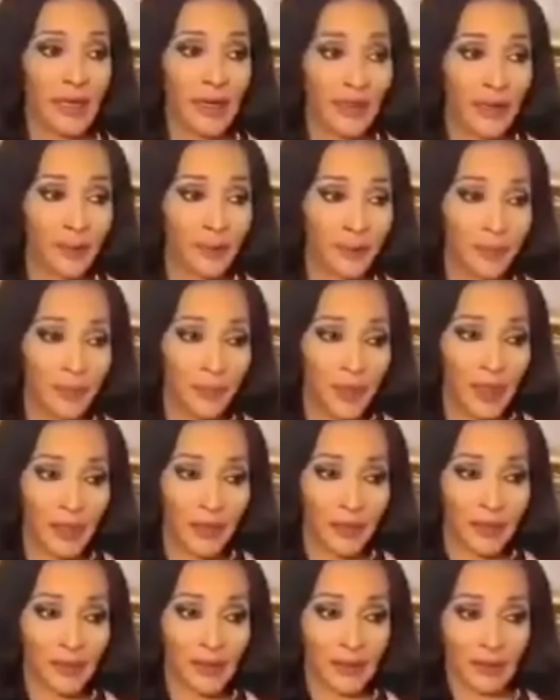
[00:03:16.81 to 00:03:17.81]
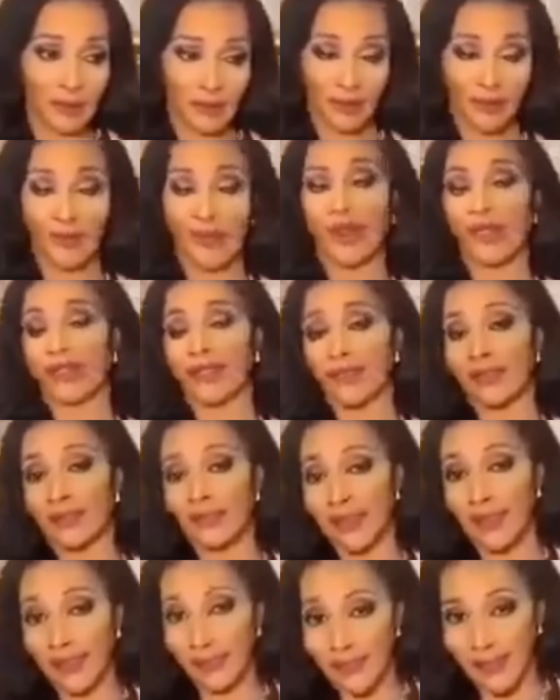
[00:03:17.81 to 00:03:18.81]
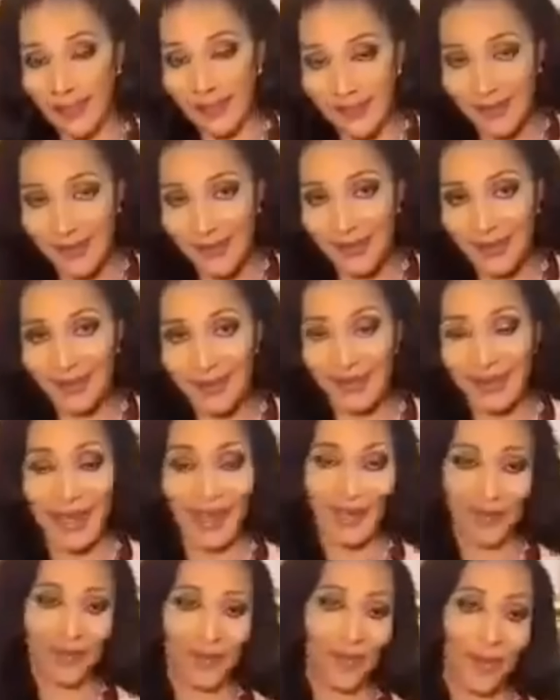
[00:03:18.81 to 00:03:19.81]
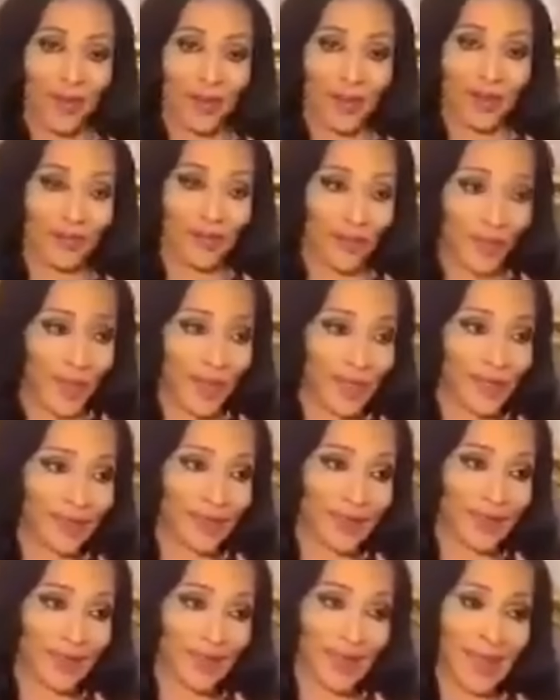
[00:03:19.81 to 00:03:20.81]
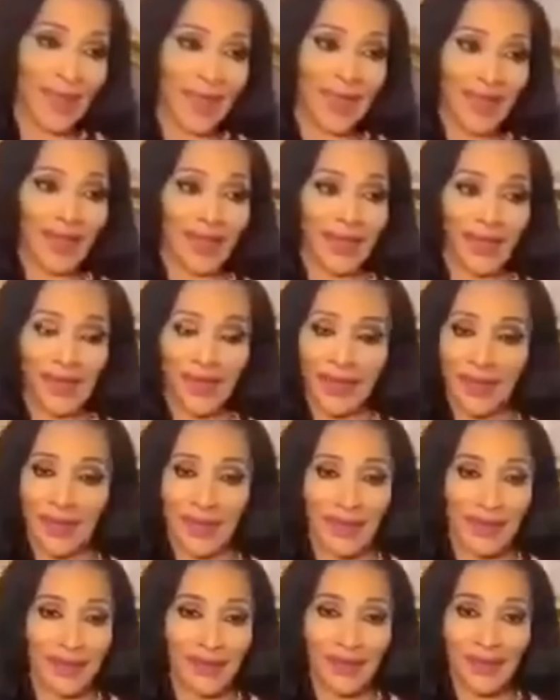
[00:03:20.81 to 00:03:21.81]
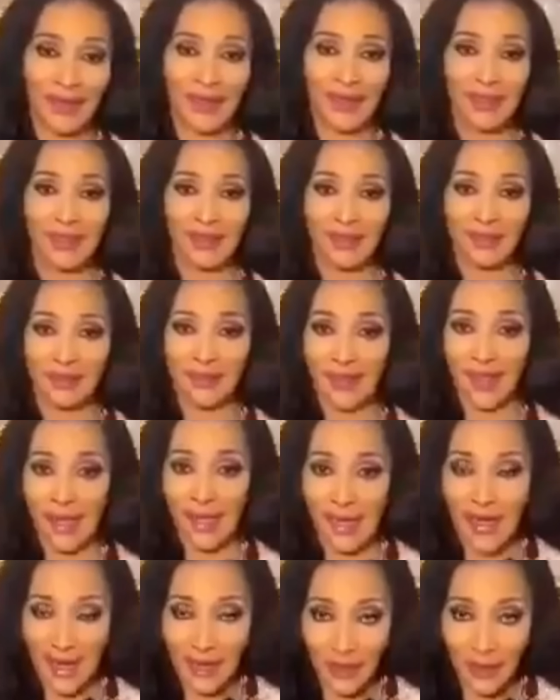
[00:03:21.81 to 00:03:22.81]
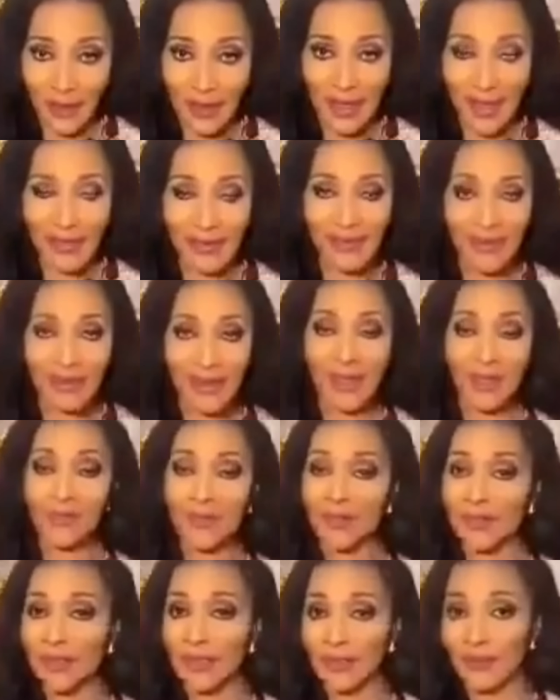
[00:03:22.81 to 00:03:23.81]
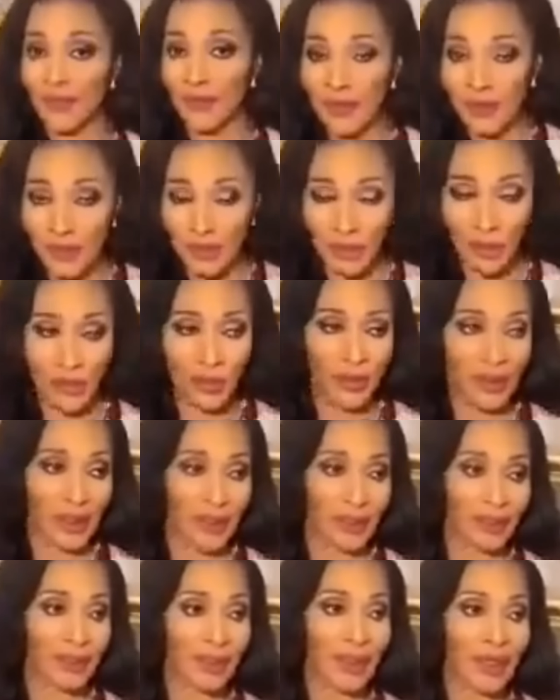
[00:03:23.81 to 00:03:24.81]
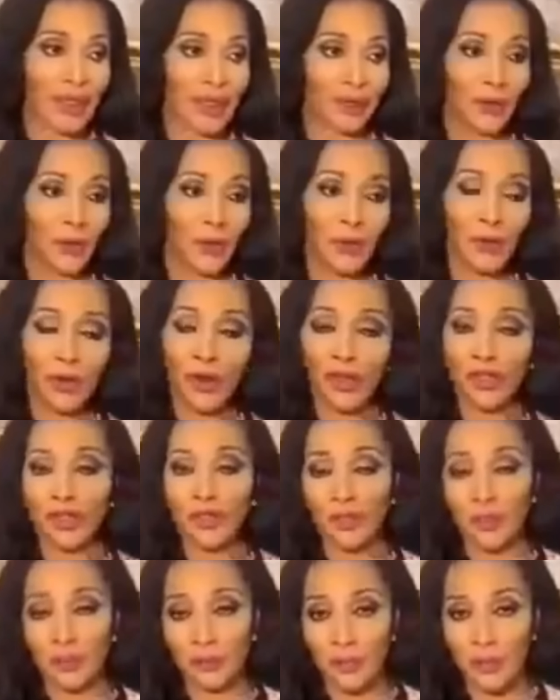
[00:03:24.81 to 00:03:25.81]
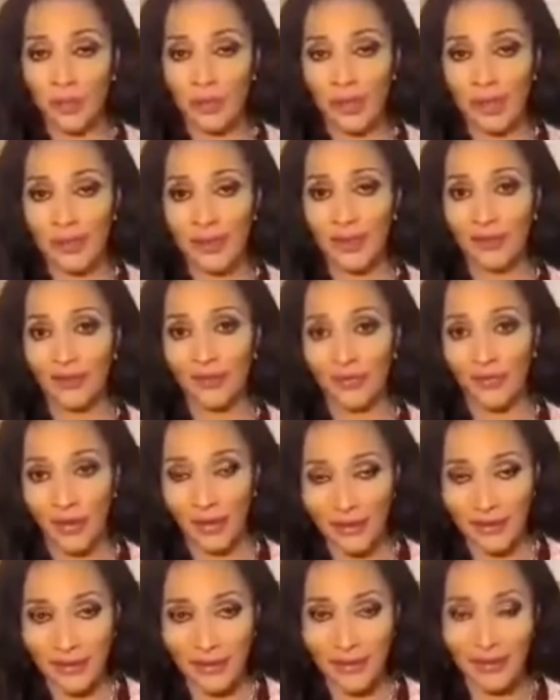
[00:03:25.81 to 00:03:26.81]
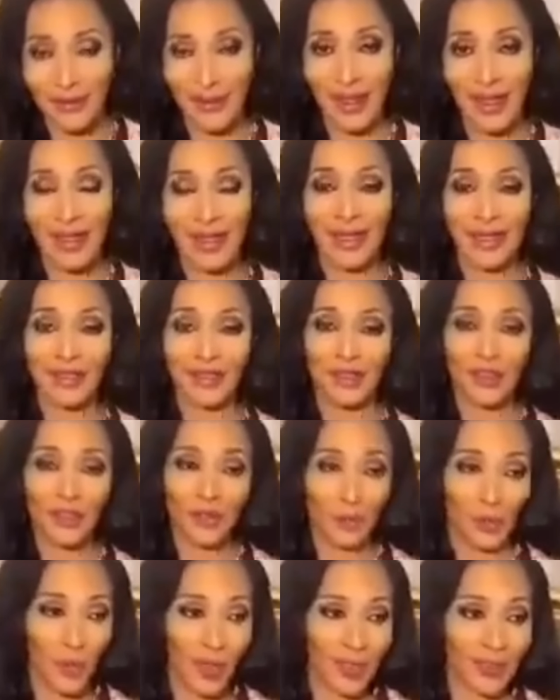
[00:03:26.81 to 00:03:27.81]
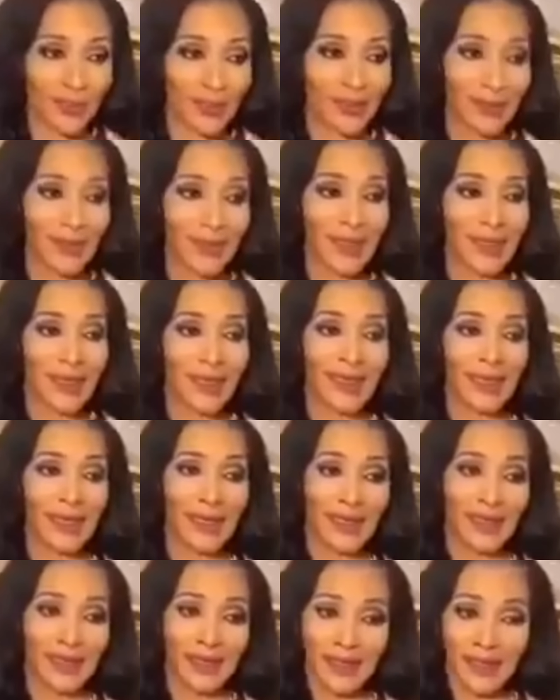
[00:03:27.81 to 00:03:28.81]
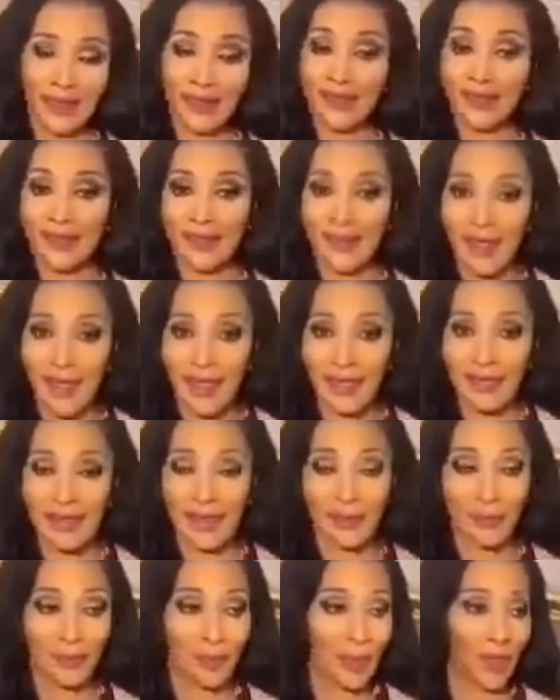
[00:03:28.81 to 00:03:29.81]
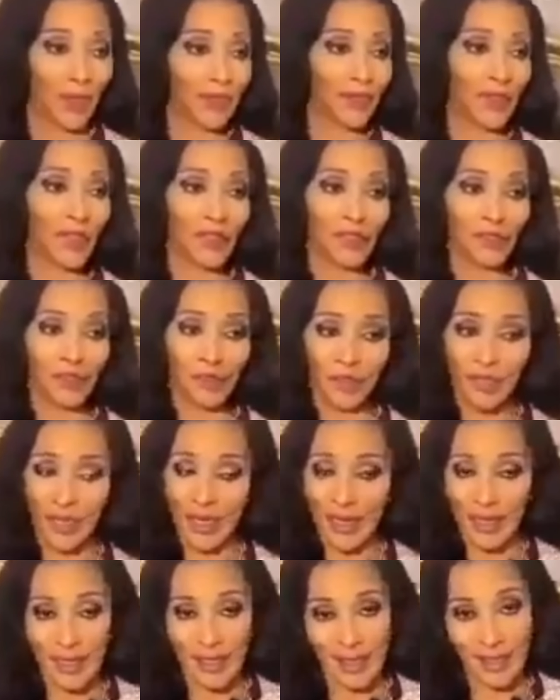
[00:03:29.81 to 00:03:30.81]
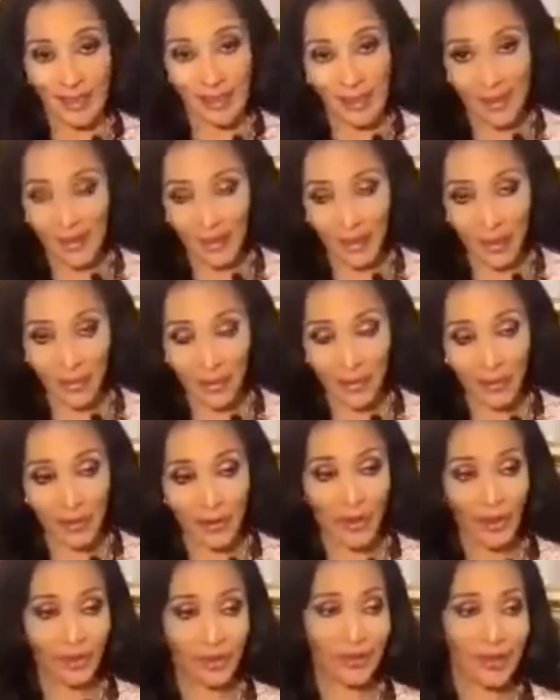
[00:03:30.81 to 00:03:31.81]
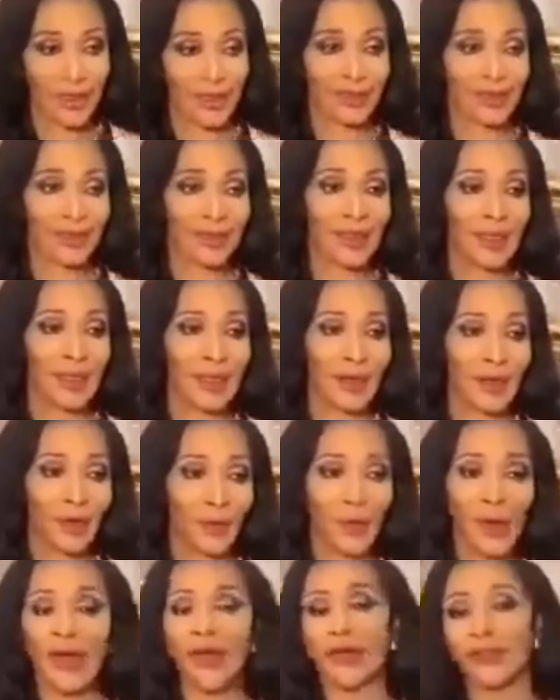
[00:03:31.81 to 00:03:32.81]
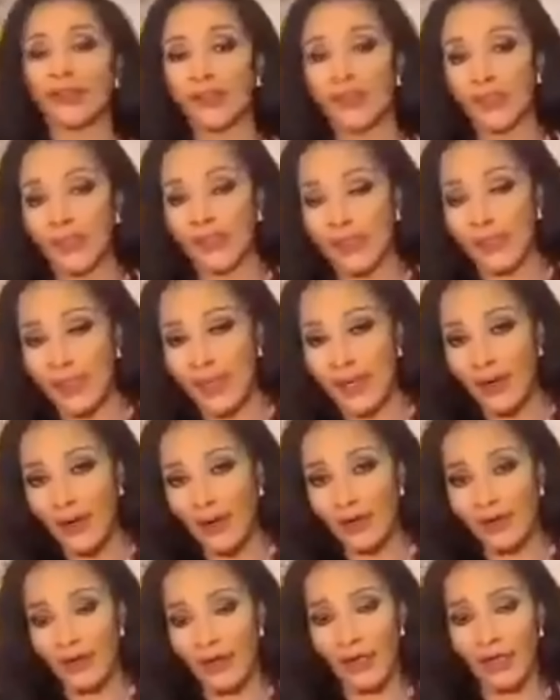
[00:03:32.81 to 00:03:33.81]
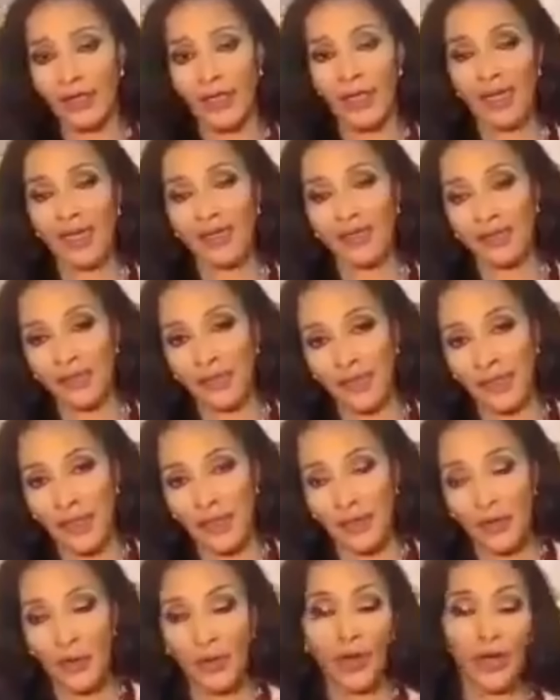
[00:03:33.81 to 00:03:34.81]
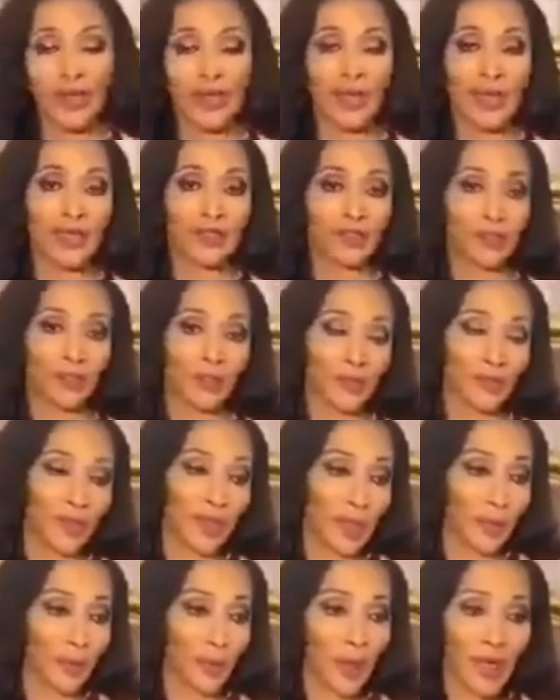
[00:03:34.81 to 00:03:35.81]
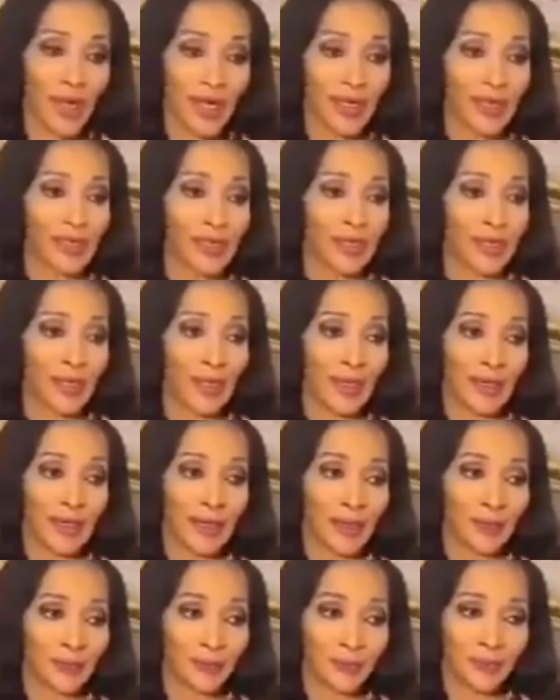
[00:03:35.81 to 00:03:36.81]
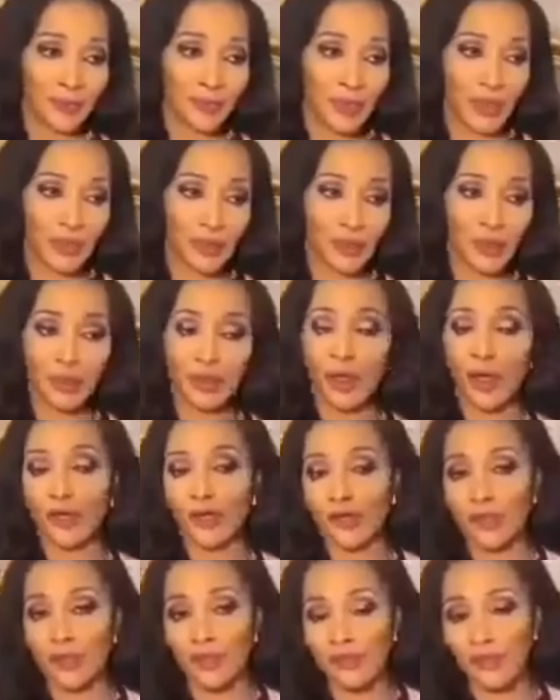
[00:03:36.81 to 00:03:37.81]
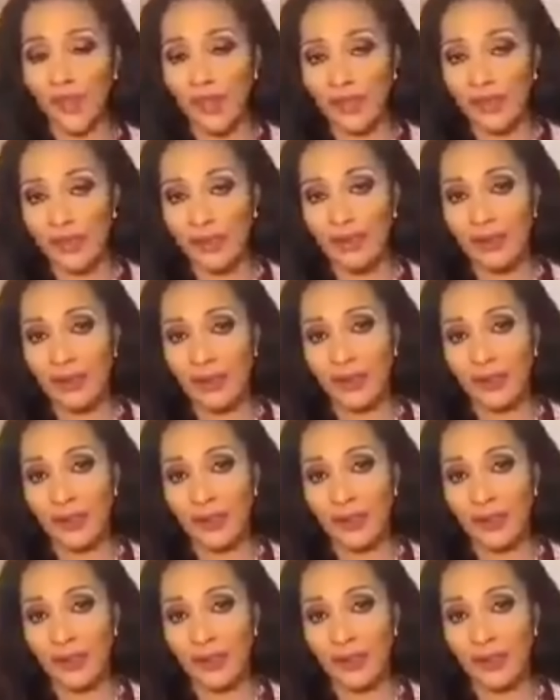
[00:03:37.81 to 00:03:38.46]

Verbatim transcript: Um, first, they jettison lifelong friends, uh, their acolytes, even the foot soldiers who contributed in funds, in sweat, uh, in tears and blood to their electoral success, whilst, on the other hand, going out of their way um, to cultivate